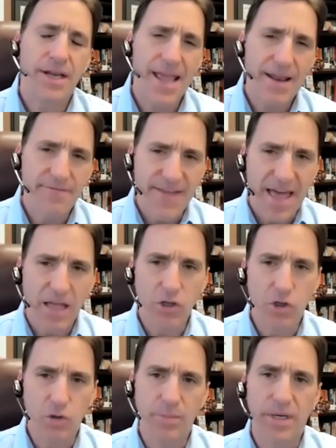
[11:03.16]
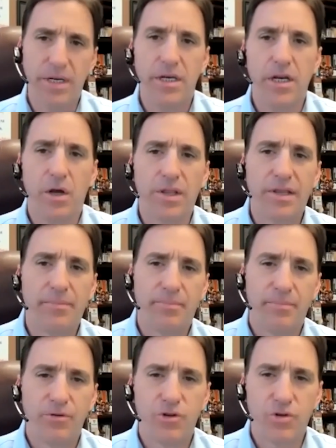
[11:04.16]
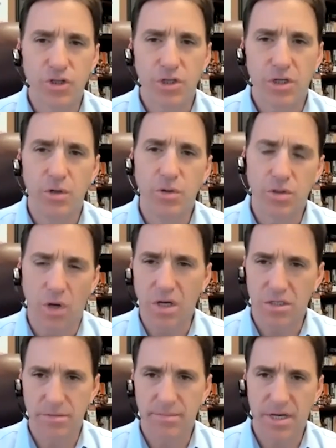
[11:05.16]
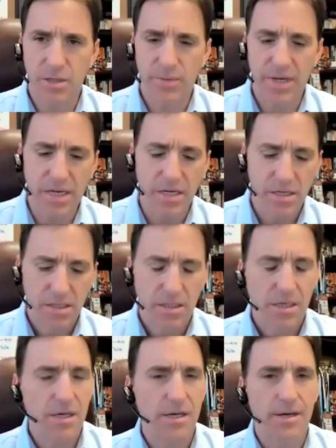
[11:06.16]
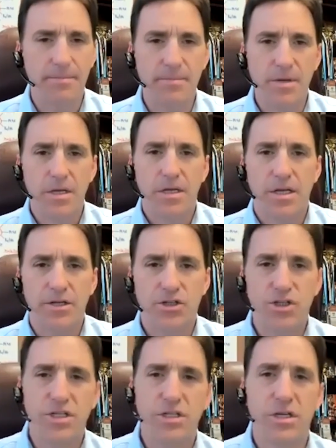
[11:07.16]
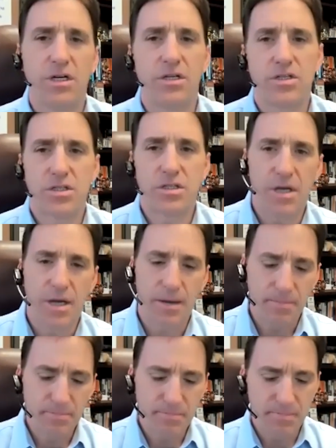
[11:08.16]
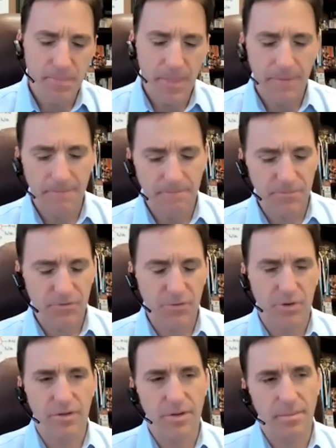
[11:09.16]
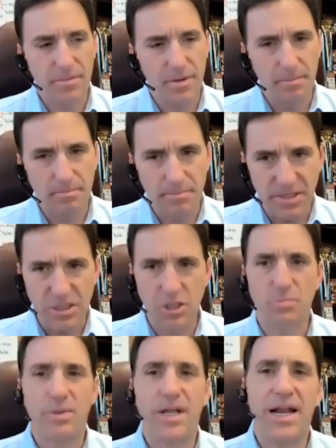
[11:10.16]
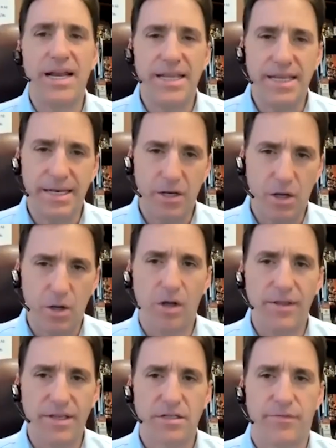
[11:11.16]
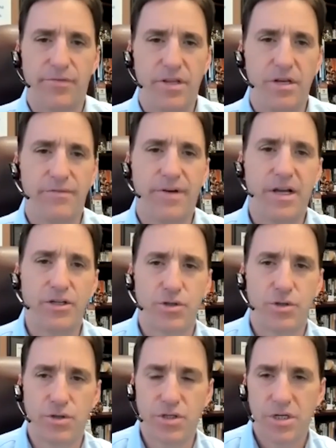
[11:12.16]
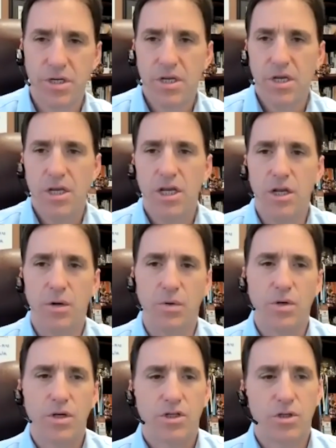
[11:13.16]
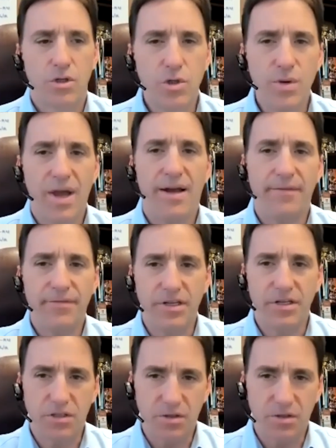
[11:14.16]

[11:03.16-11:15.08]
add value, but like Trisha, who's awesome, by the way, and she does sort of the business planning and all that stuff for the advisors. So you have the